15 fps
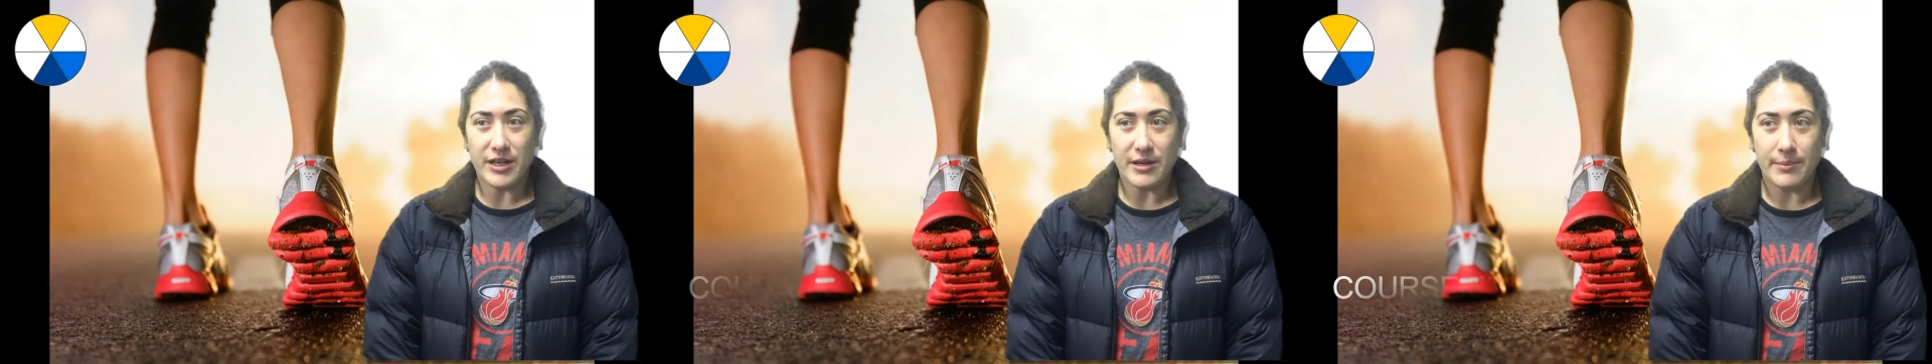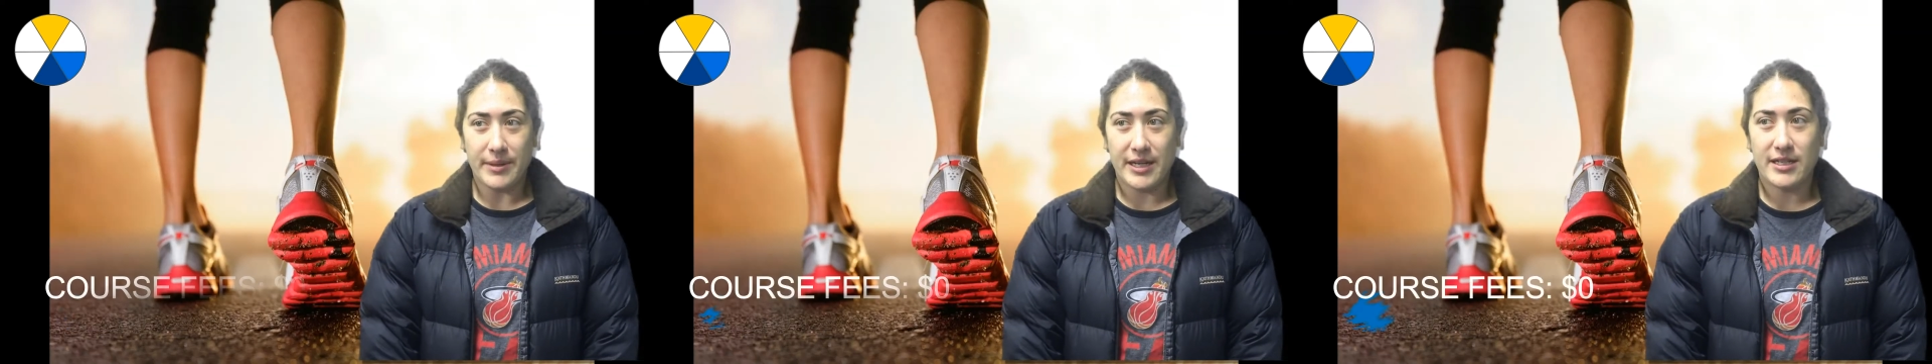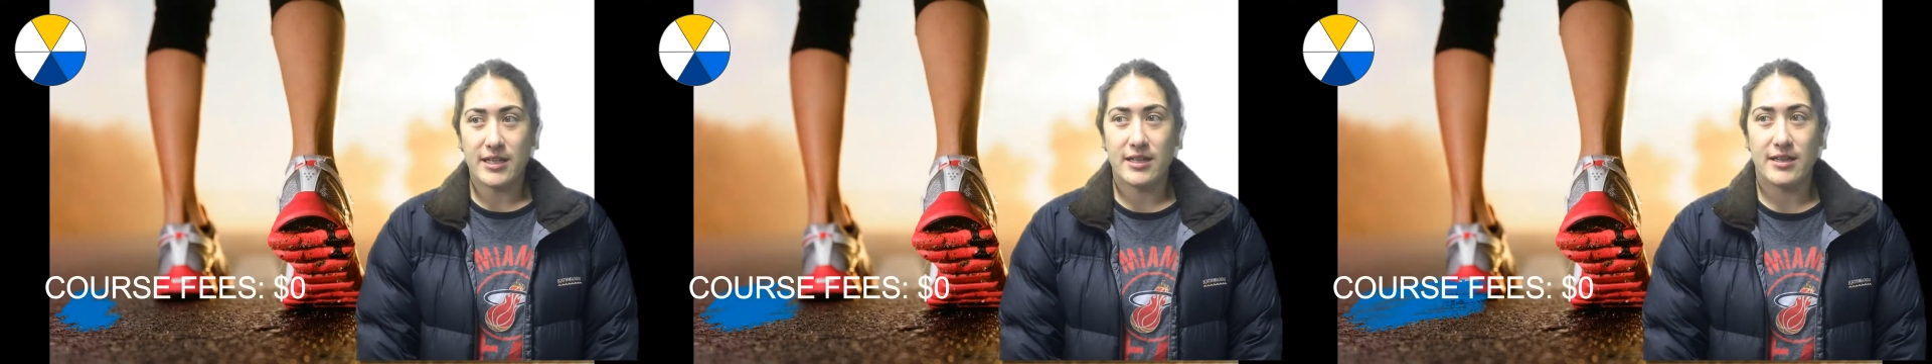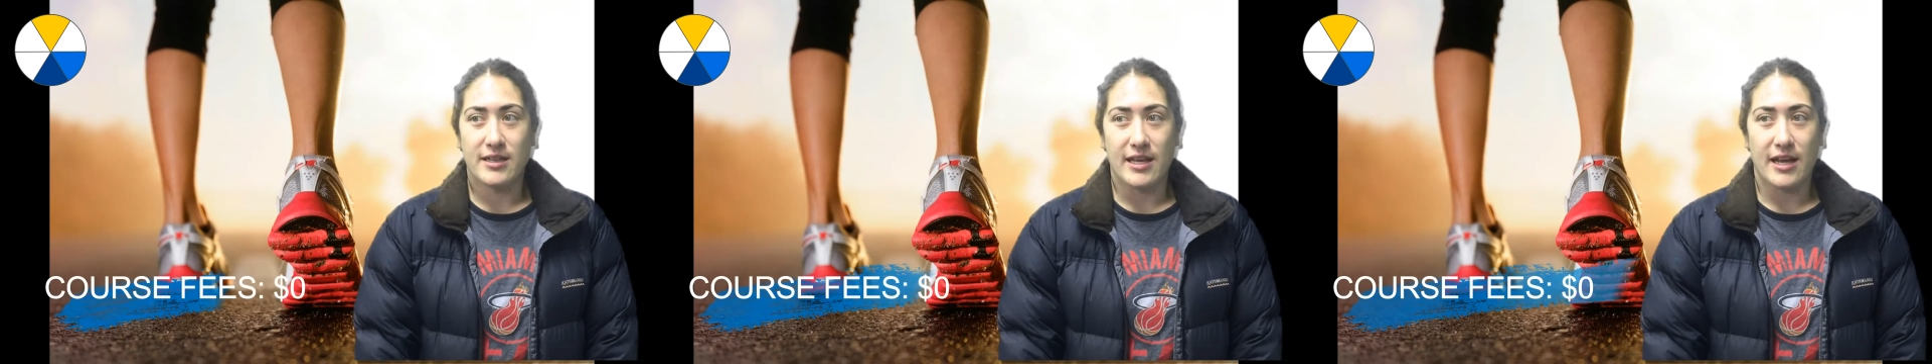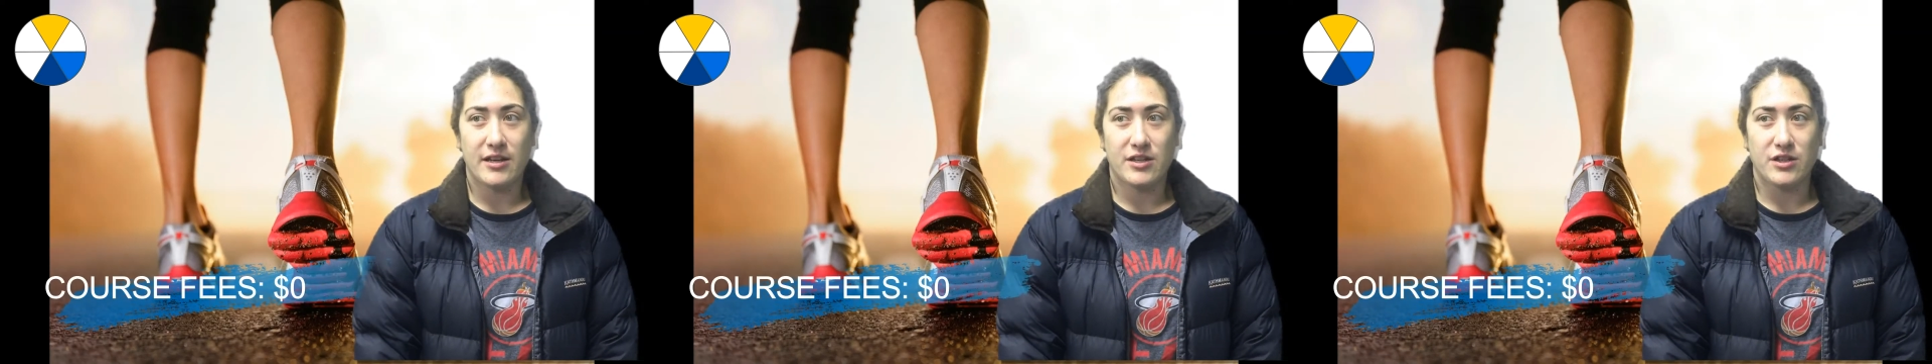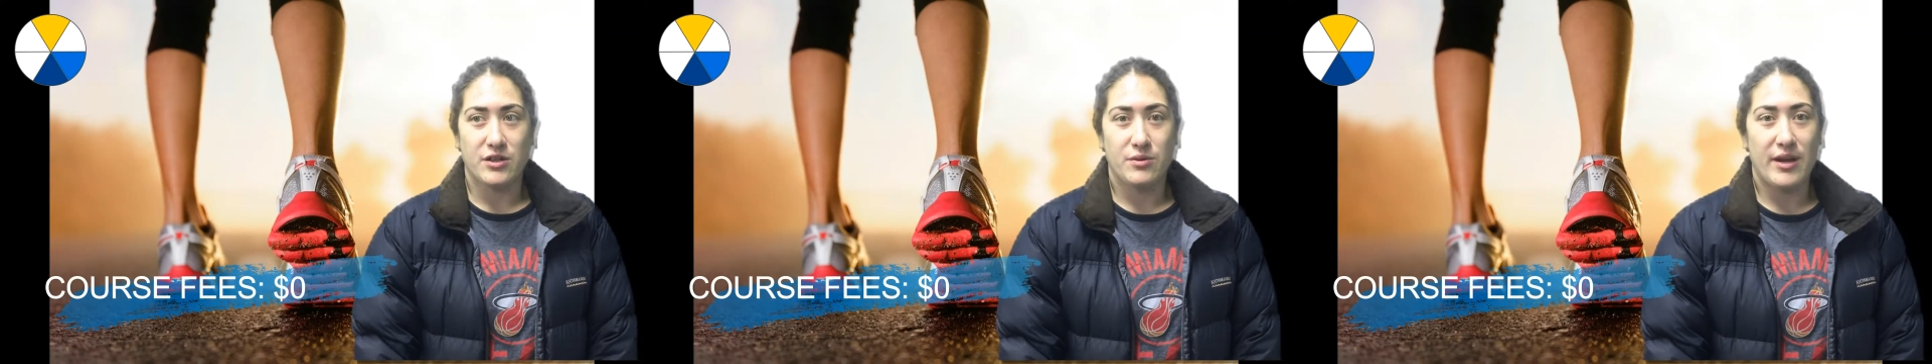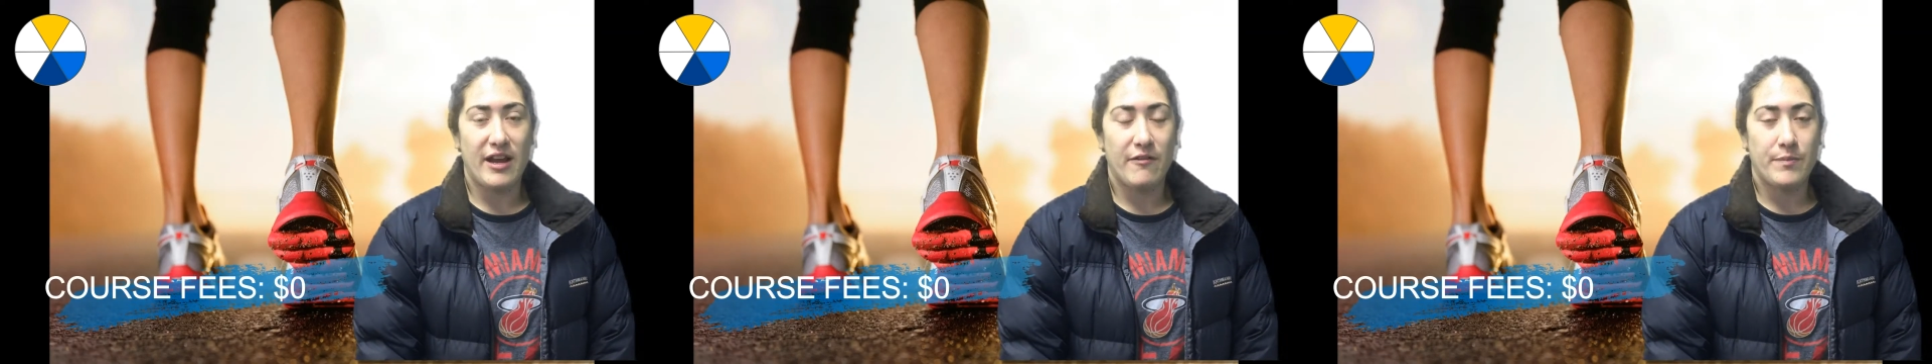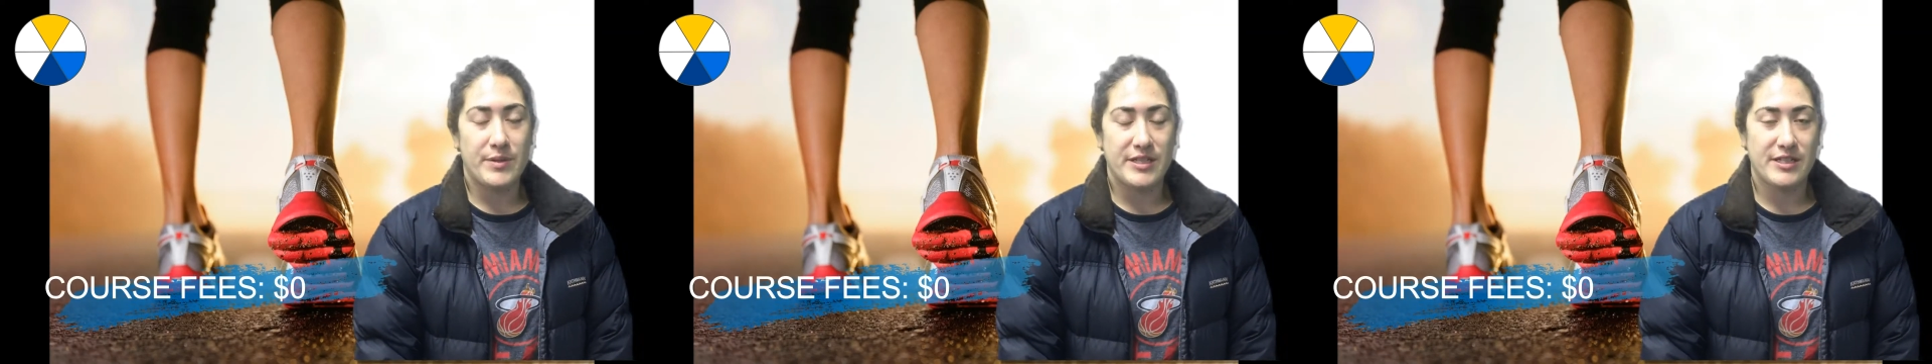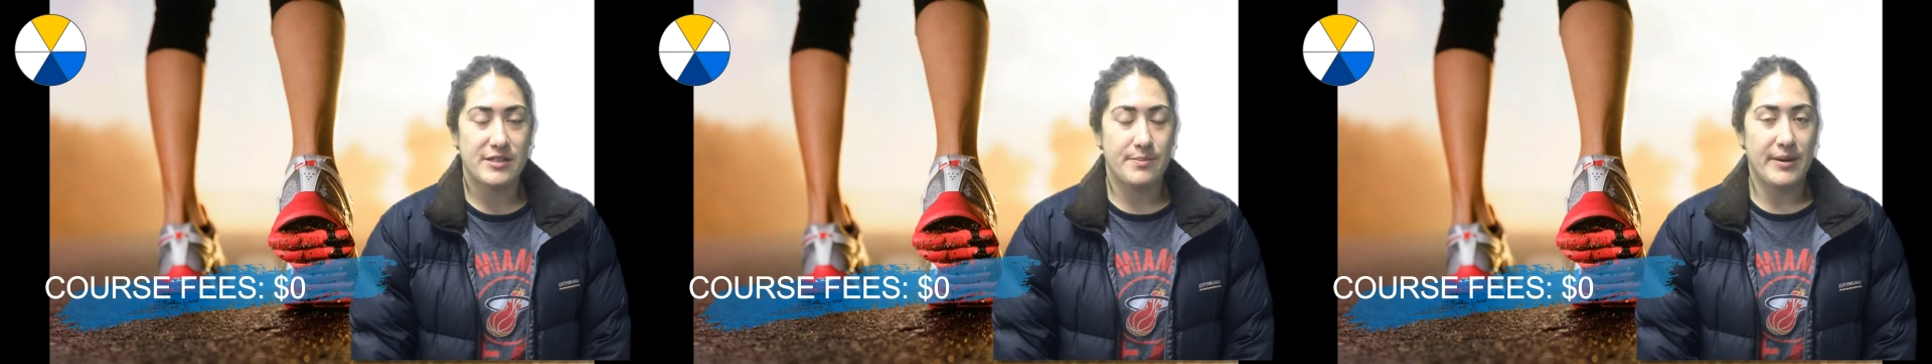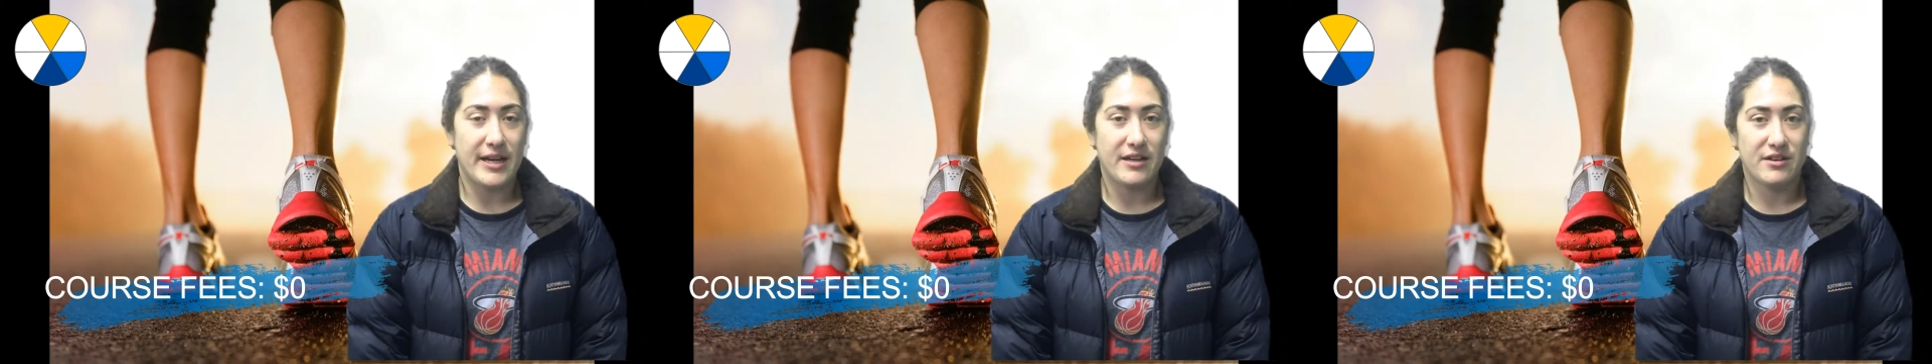recommended that you have
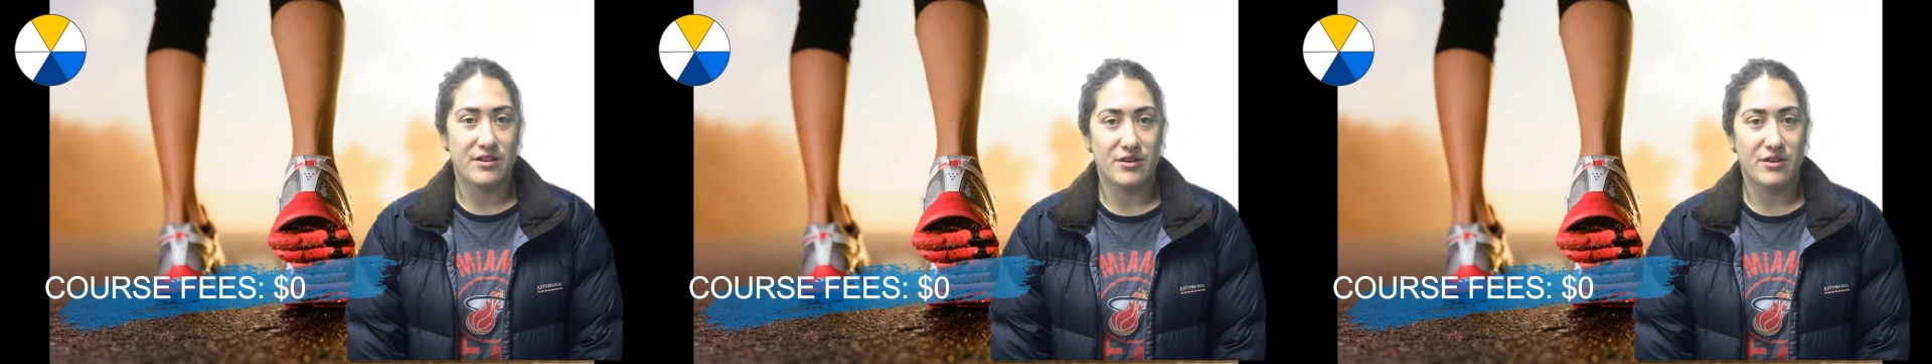participated